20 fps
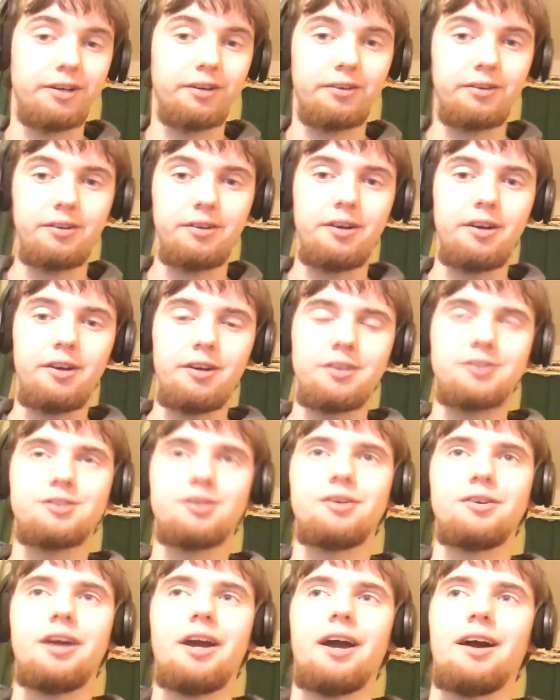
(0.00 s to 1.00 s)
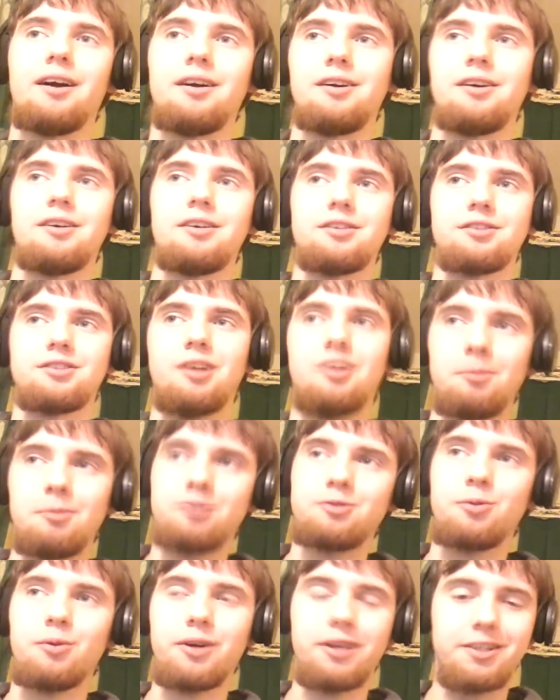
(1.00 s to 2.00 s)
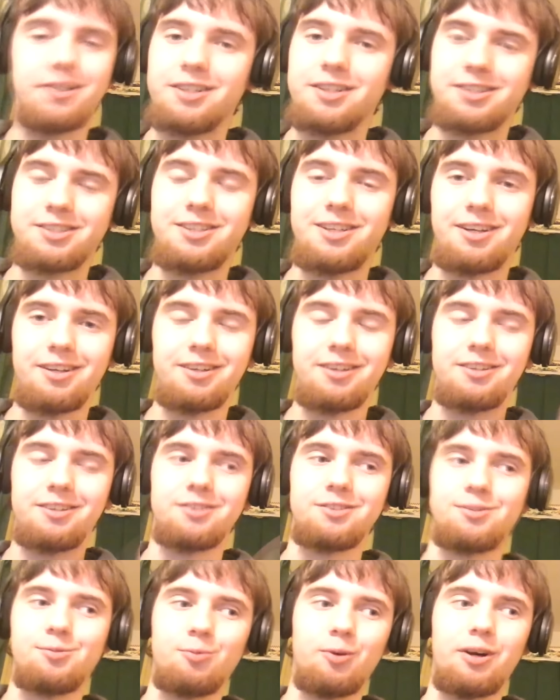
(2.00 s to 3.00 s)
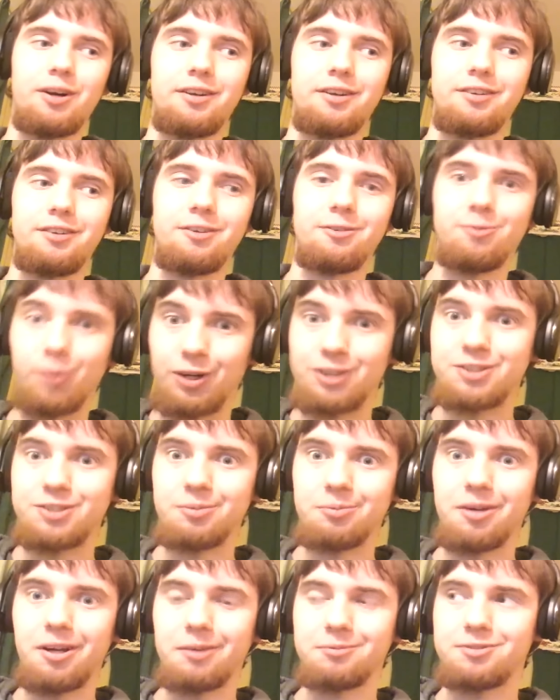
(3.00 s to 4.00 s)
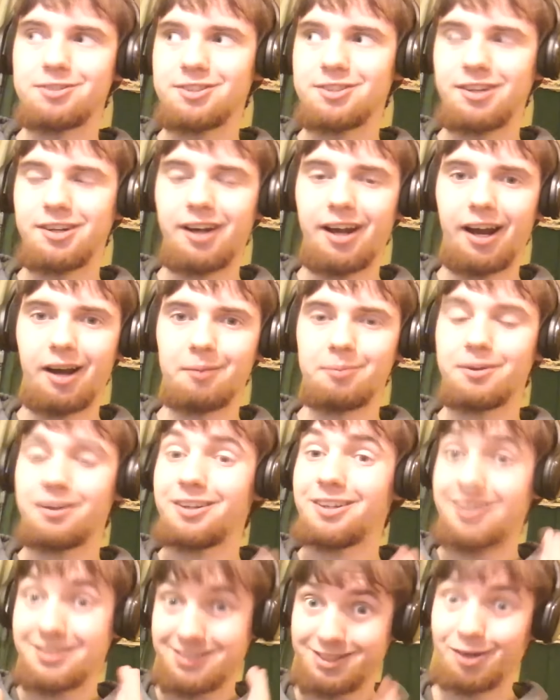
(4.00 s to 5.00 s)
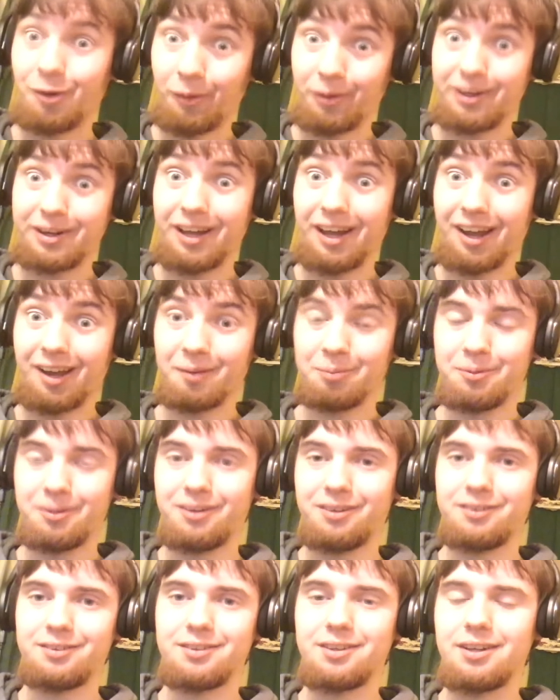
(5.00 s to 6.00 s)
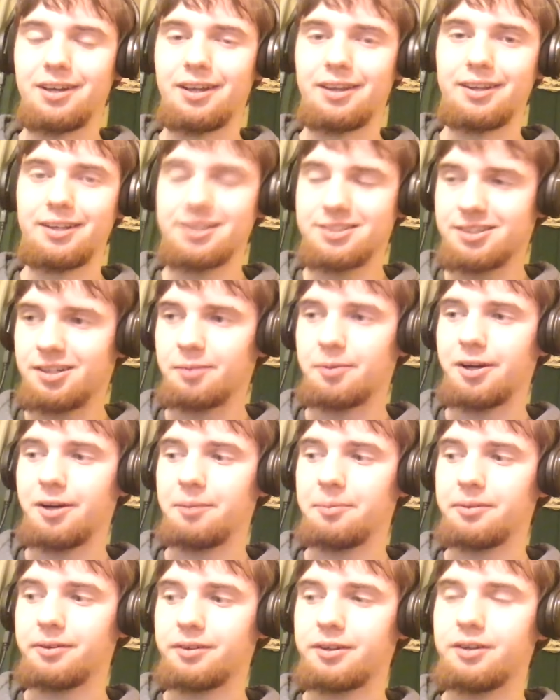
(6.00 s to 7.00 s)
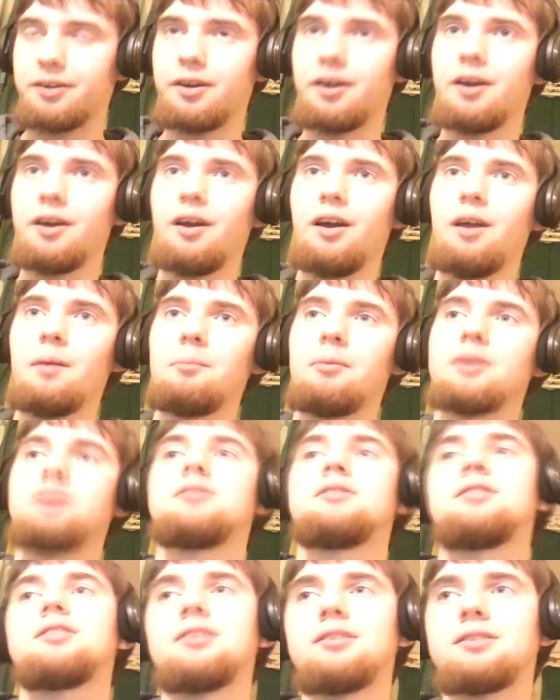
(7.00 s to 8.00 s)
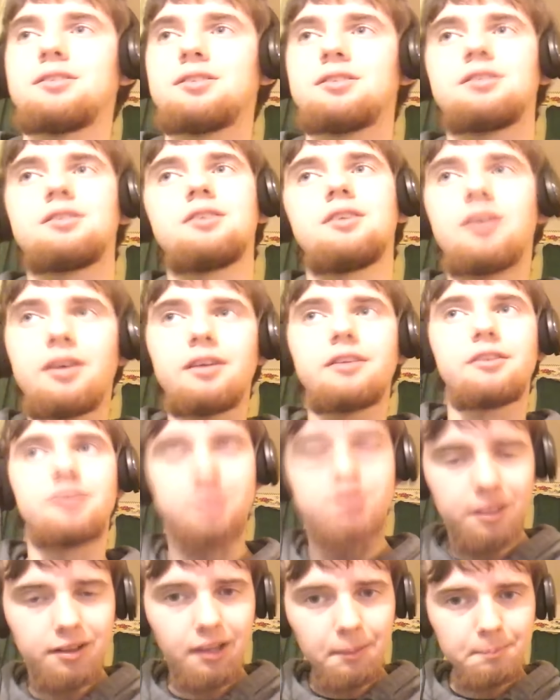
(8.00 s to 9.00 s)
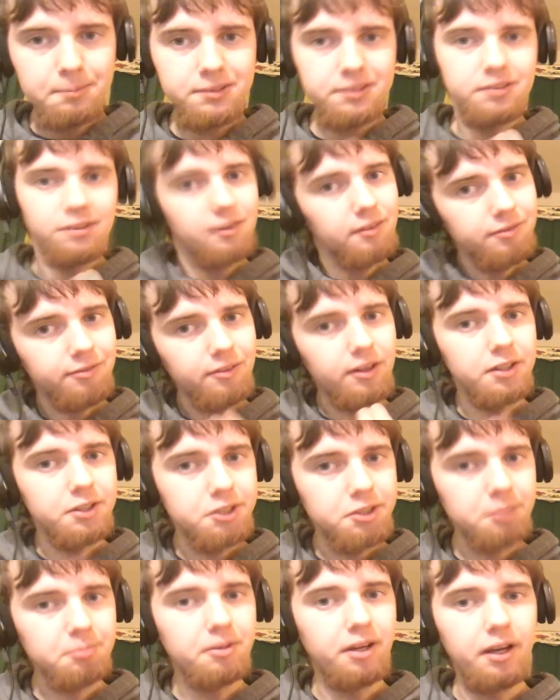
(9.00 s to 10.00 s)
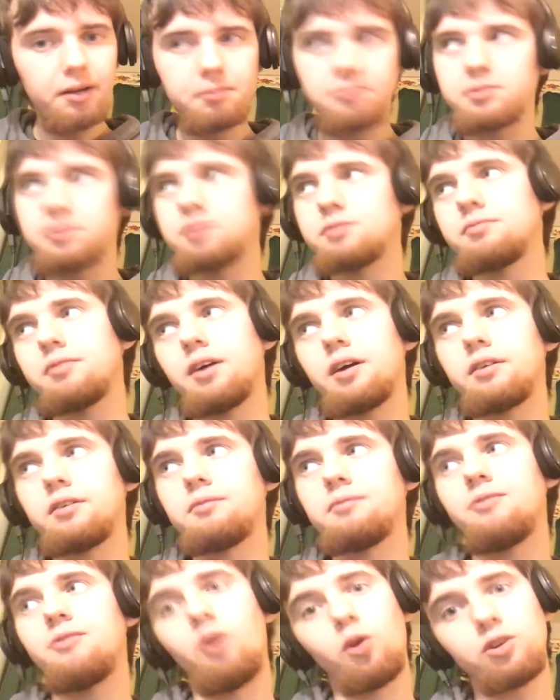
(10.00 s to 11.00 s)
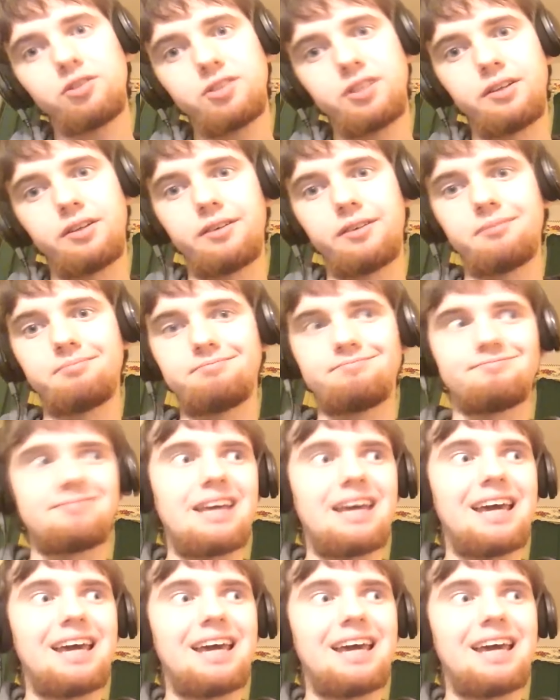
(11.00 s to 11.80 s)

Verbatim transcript: year. So yeah, uh, summer 2016 is when uh, Friendship Games is going to happen. It's going to happen, and that's going to be epic. But since there's clips of Friendship Games in Volume 14,